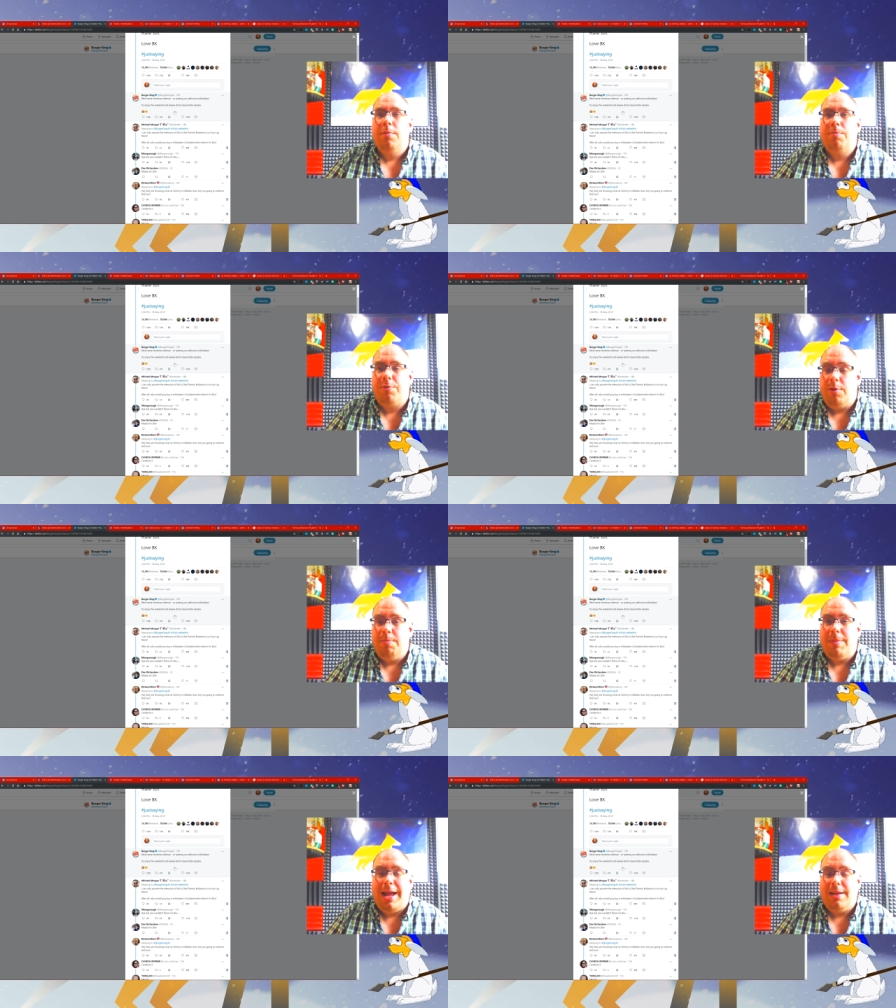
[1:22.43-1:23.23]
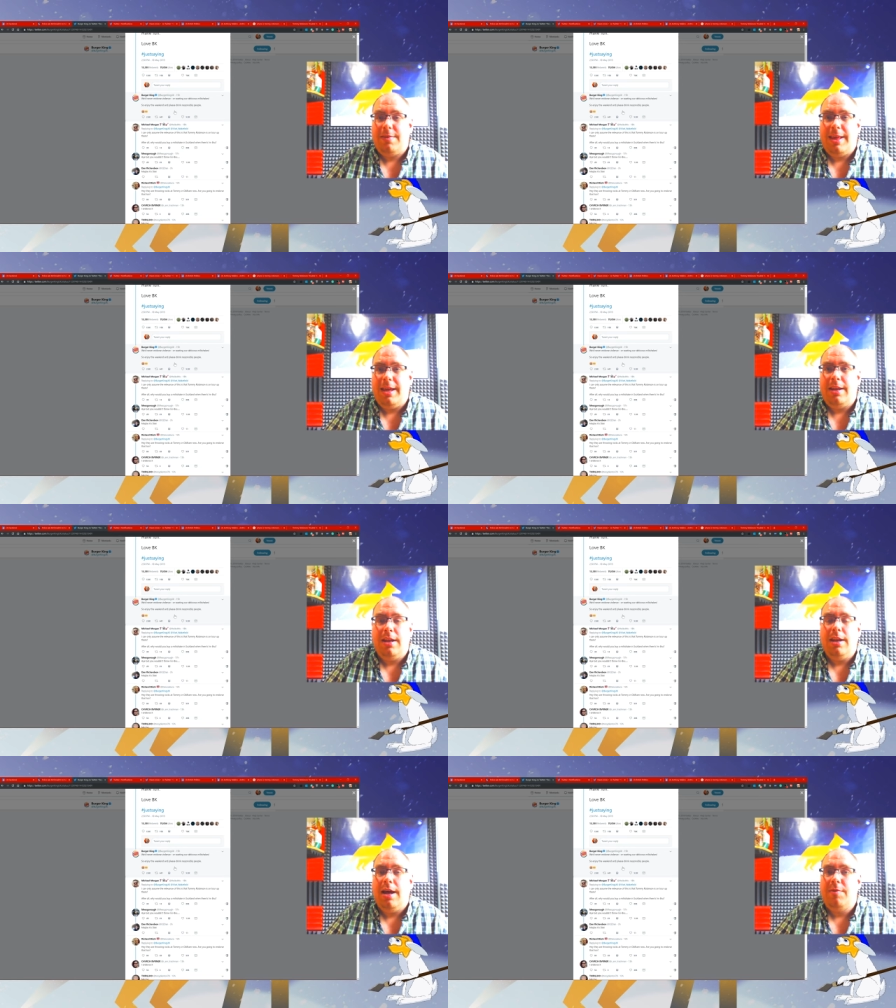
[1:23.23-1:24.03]
from acid
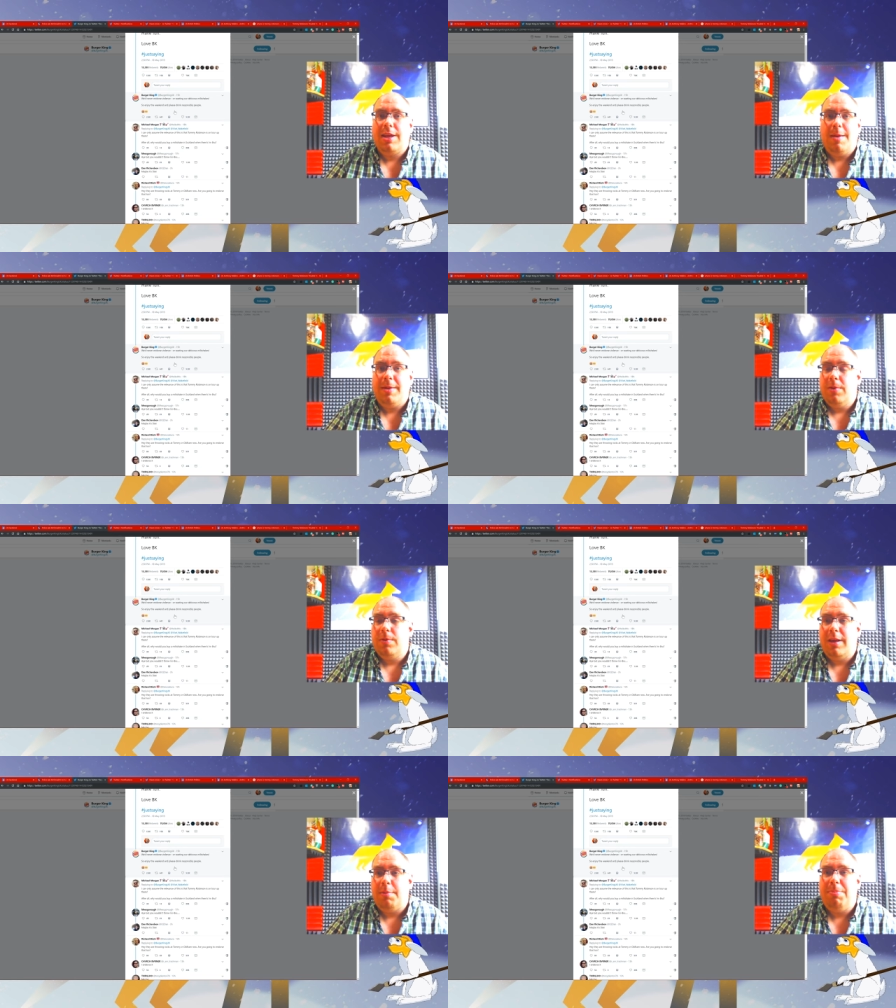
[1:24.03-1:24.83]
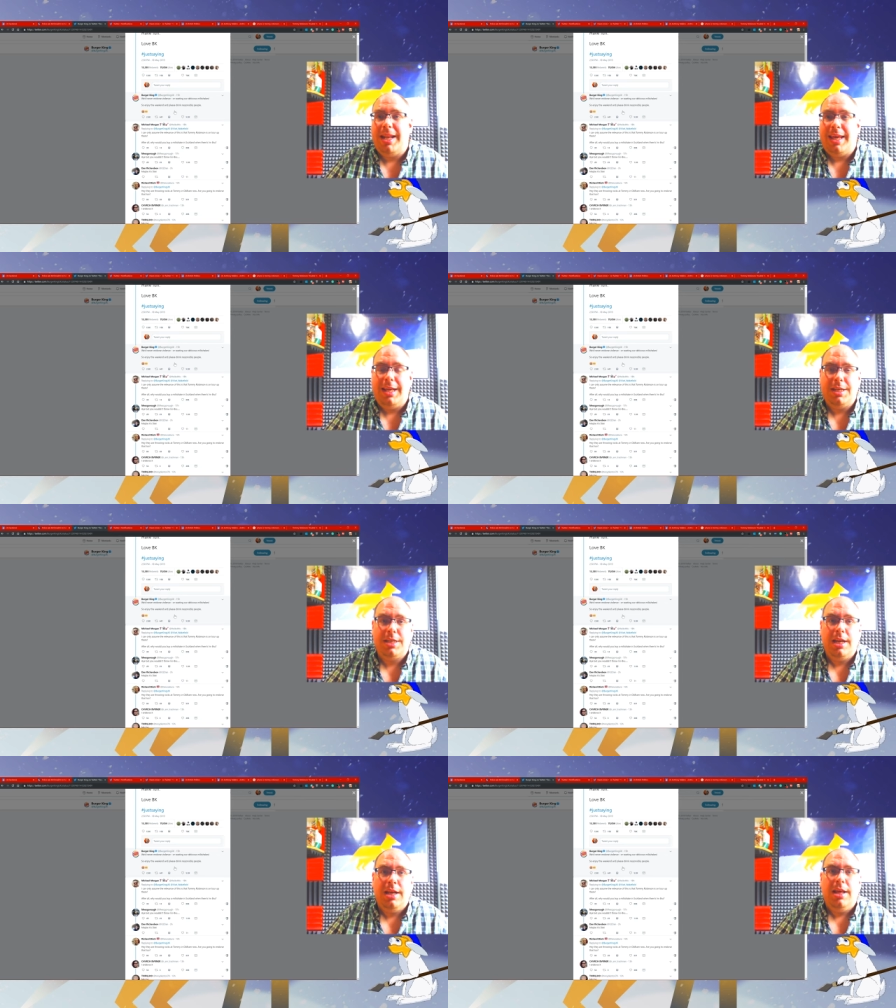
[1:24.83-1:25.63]
and other chemicals like
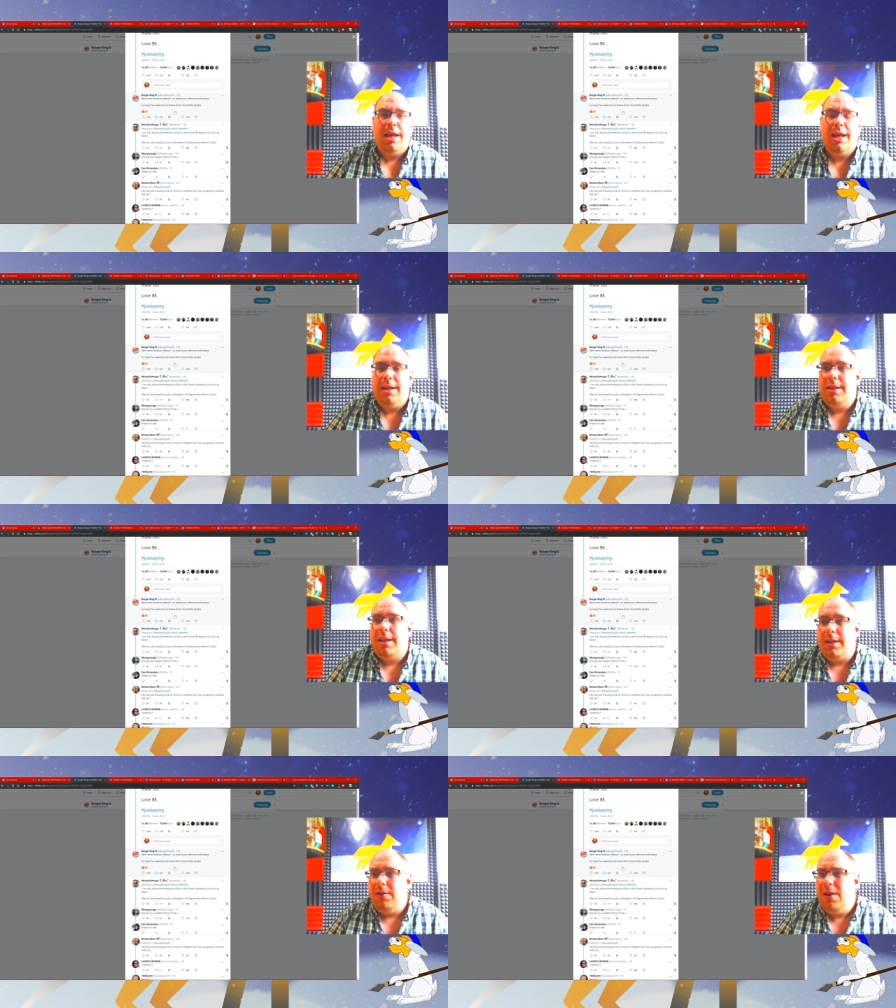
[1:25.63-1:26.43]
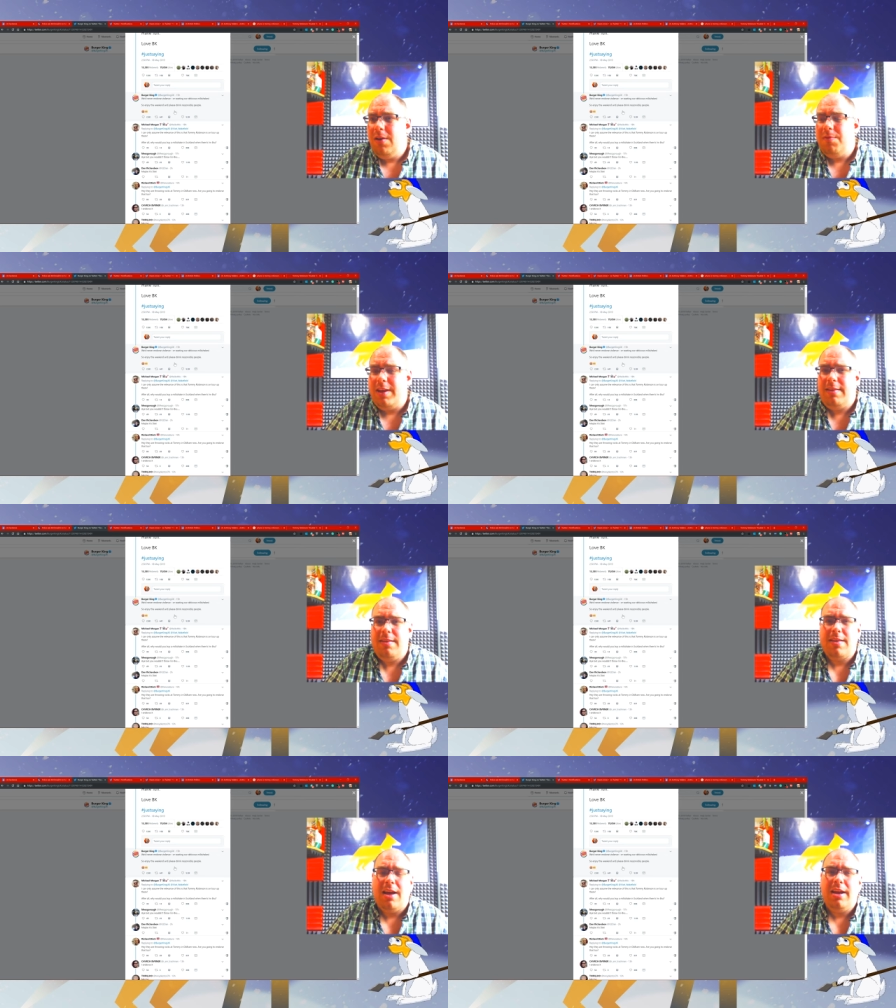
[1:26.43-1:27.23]
bleach and you know, this
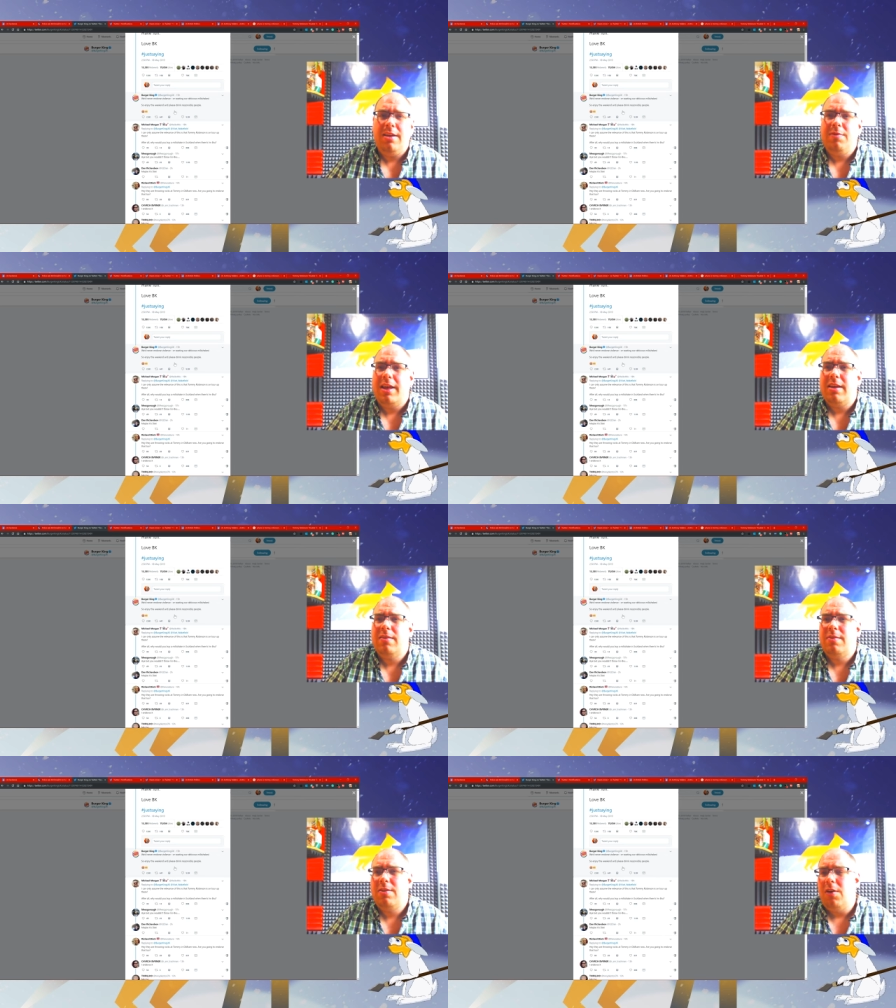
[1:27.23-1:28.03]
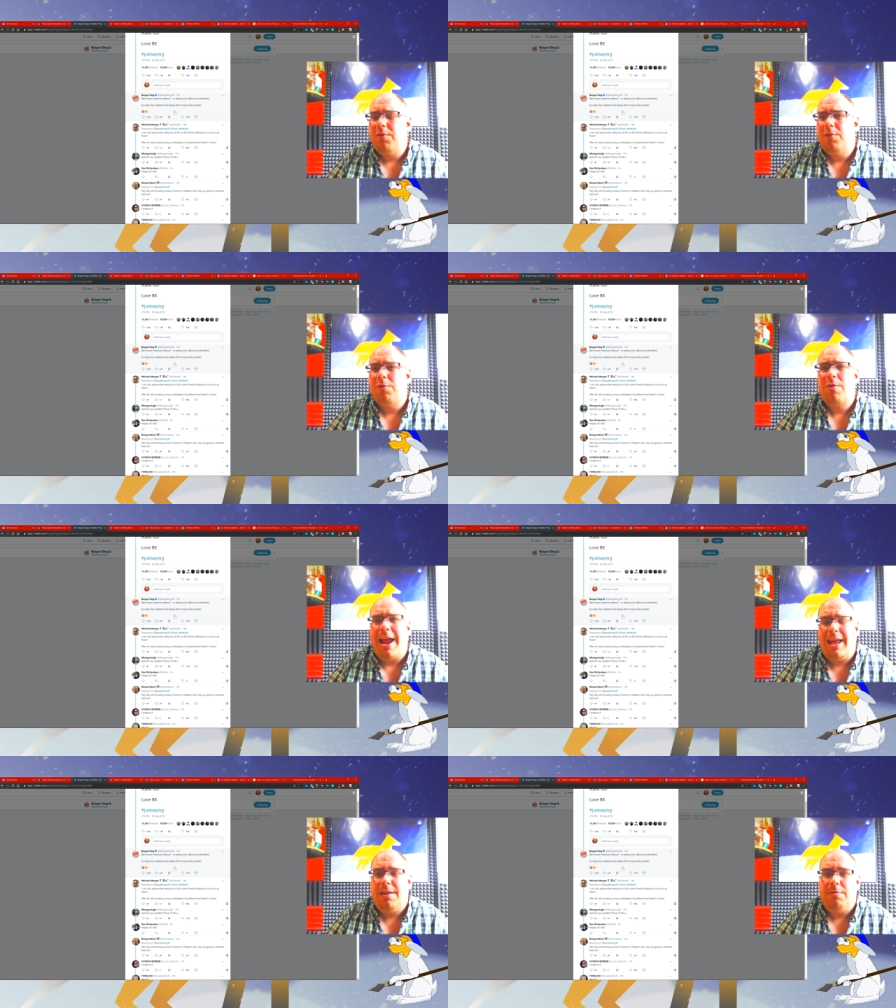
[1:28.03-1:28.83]
is kind of like a soft
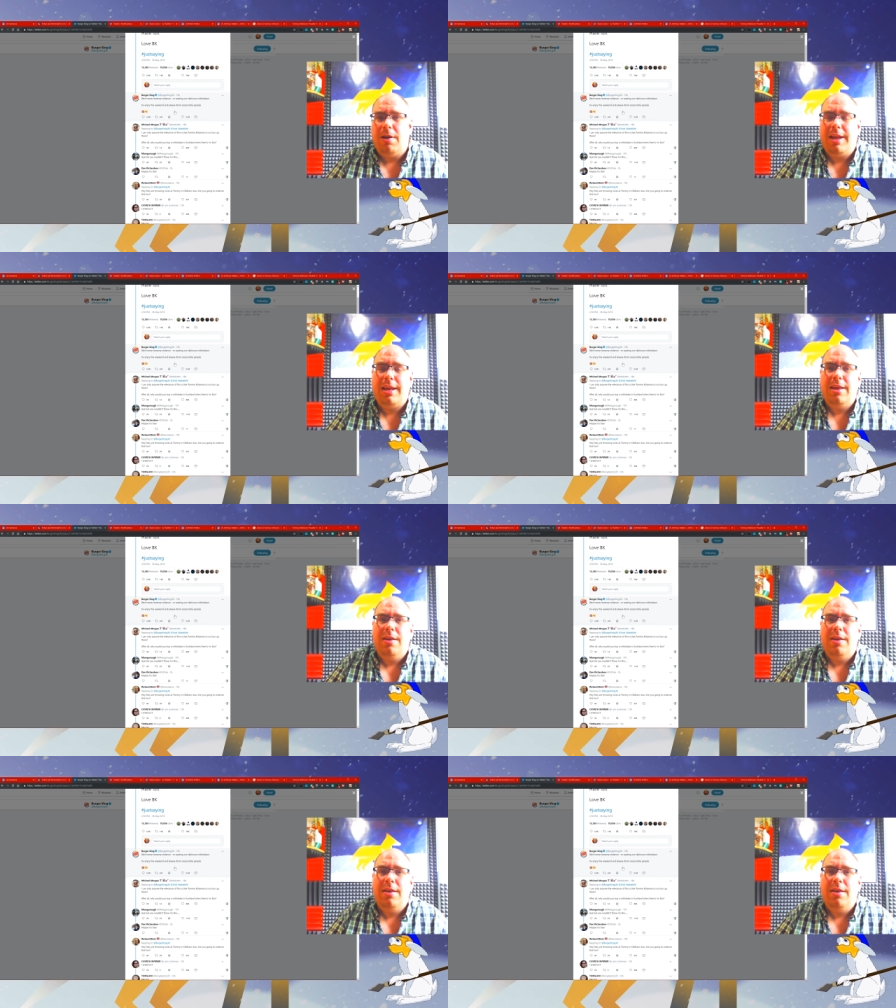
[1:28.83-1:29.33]
threat, right?